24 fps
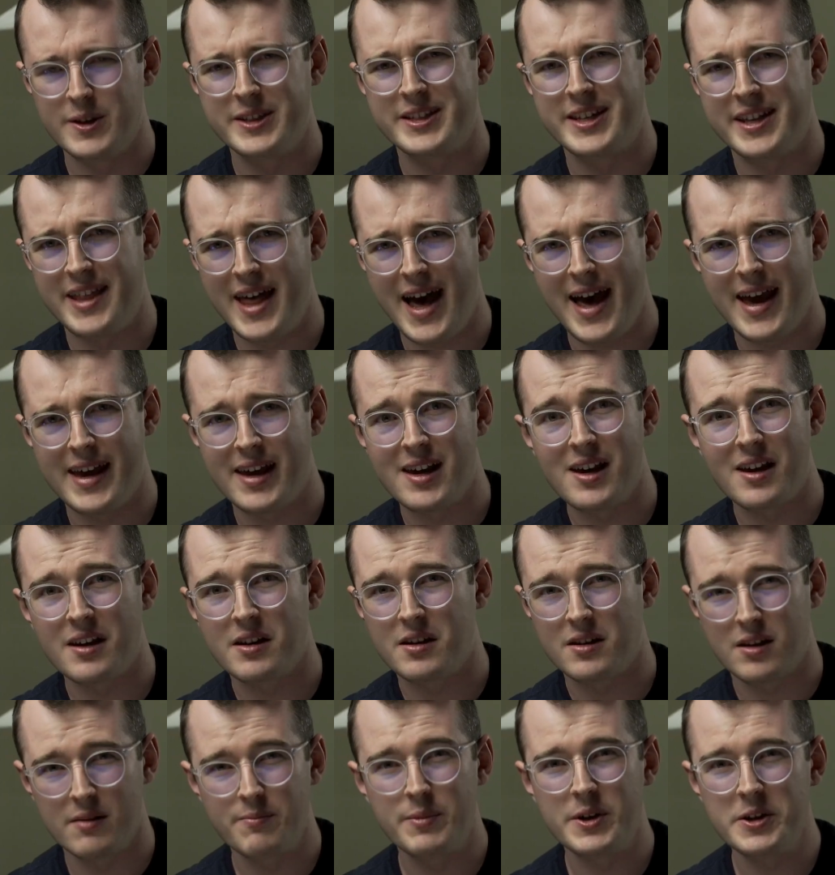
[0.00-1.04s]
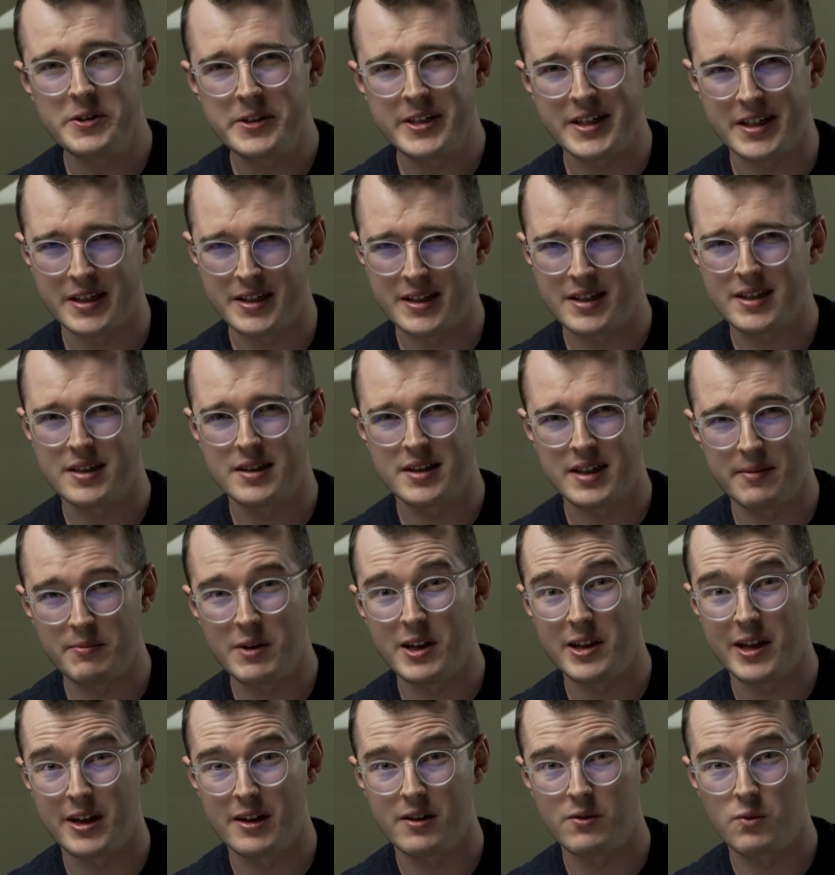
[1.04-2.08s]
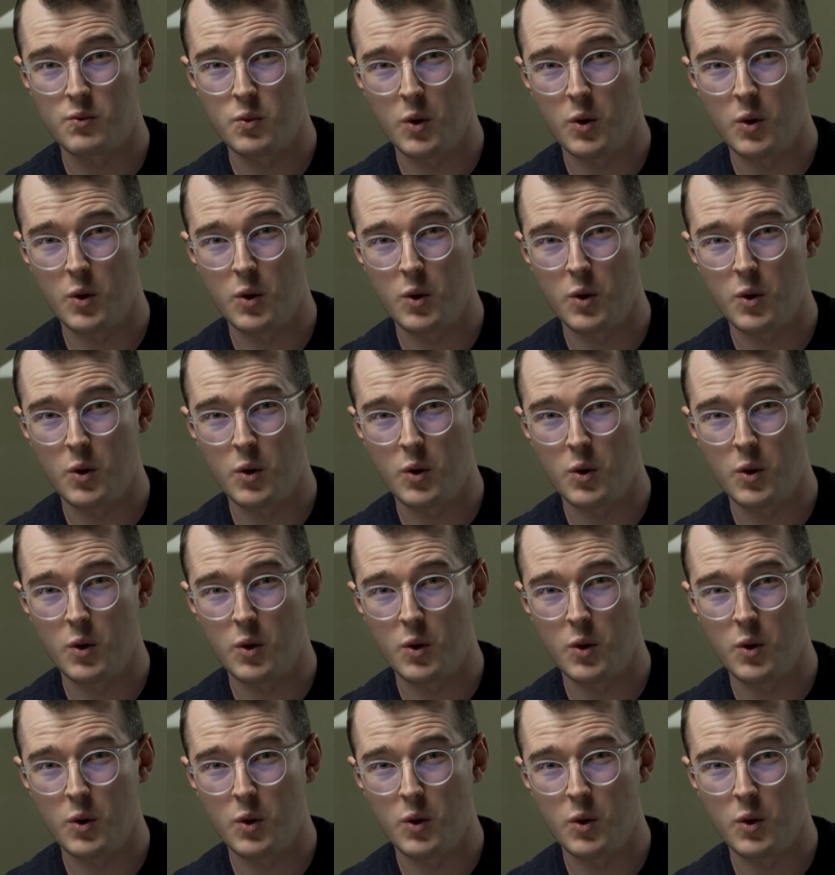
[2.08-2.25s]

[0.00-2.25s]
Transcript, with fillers: But today, computers simulate